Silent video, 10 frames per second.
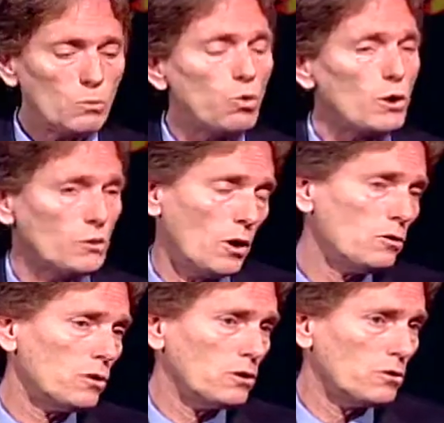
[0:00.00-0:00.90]
where it
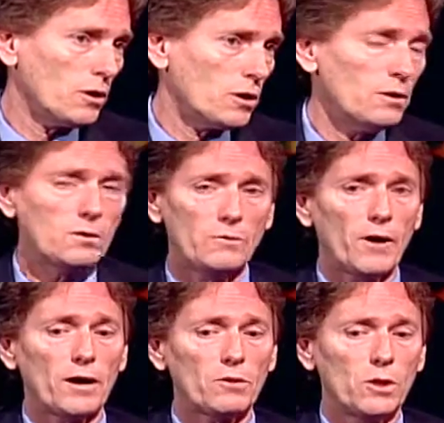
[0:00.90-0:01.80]
does get sticky is the
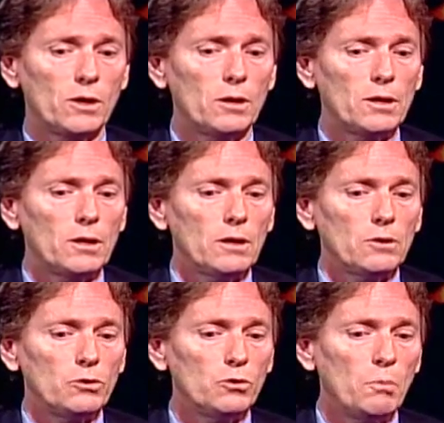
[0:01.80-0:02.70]
fact that
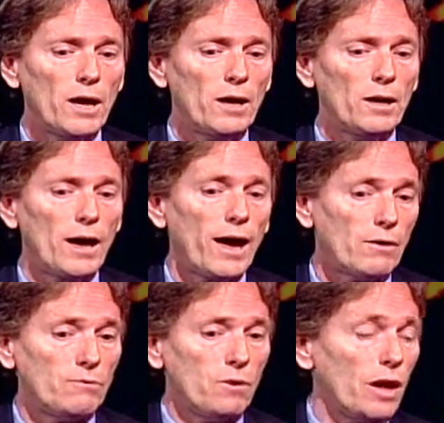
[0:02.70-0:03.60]
you may
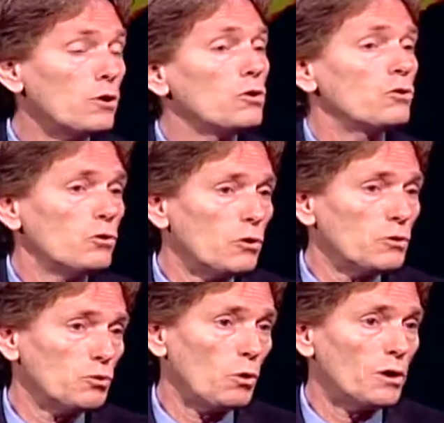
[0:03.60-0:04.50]
have a good
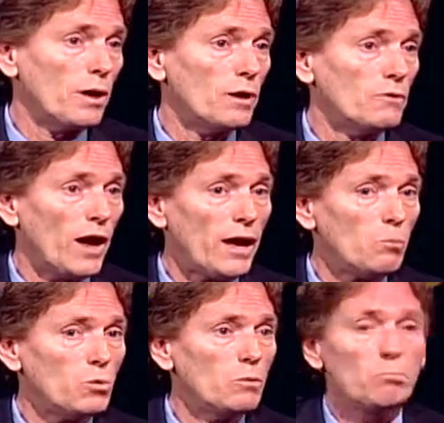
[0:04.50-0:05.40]
service running out of
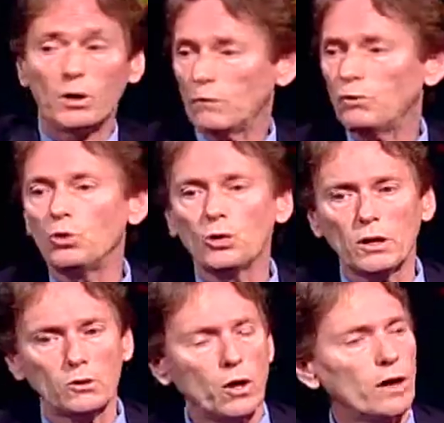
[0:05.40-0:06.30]
Hampton, but if you
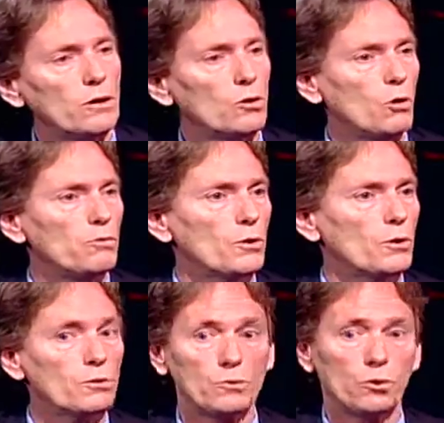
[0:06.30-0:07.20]
then take it
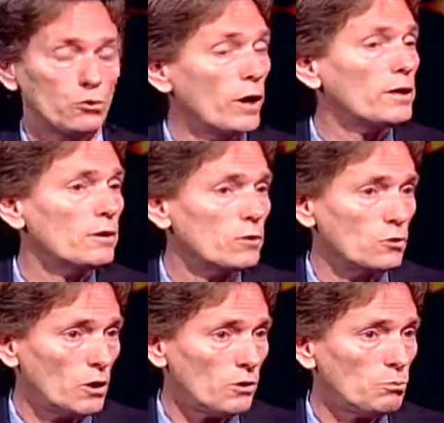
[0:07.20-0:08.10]
over to try to get to
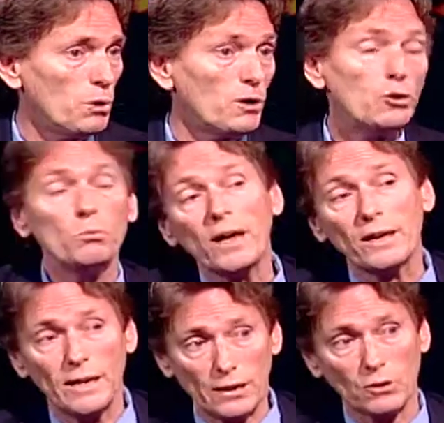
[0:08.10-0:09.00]
Chesapeake, you may
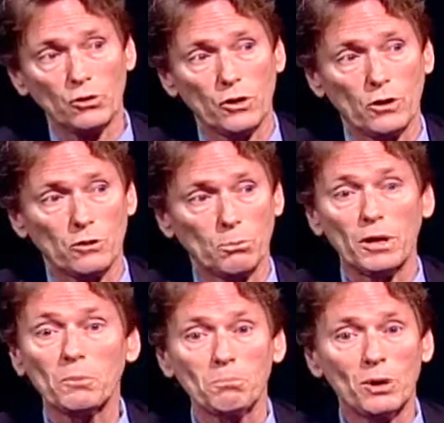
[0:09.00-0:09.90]
get to
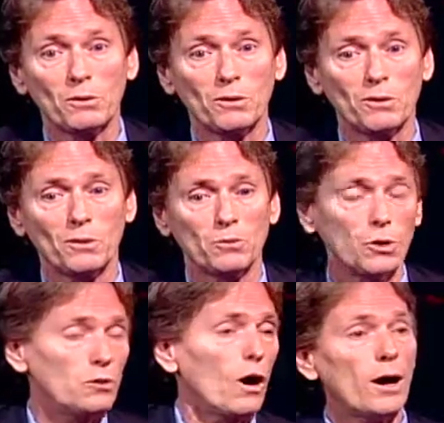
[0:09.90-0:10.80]
Chesapeake, but
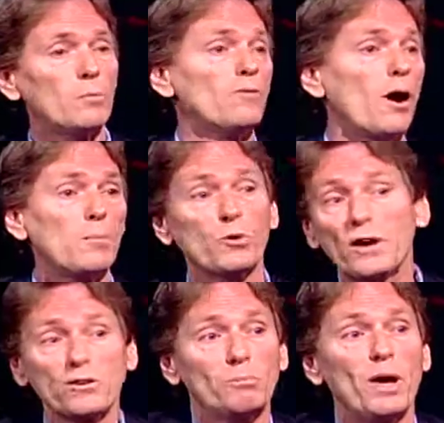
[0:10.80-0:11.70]
the time of
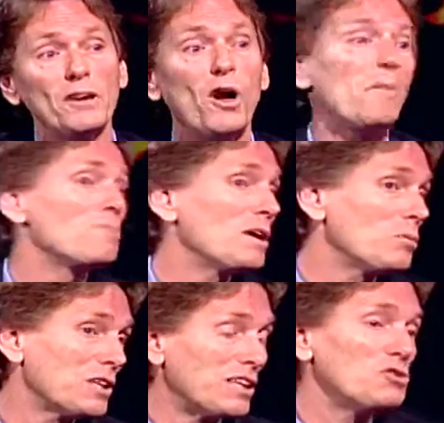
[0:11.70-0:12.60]
operation may not be
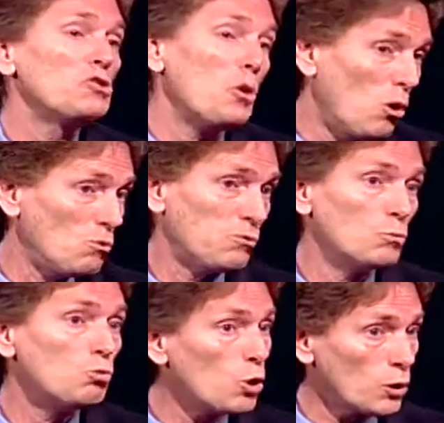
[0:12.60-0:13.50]
able to get you home
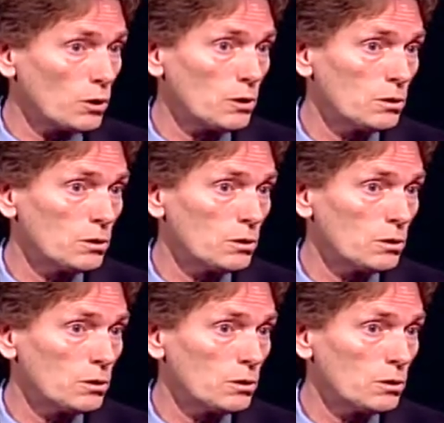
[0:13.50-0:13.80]
from work.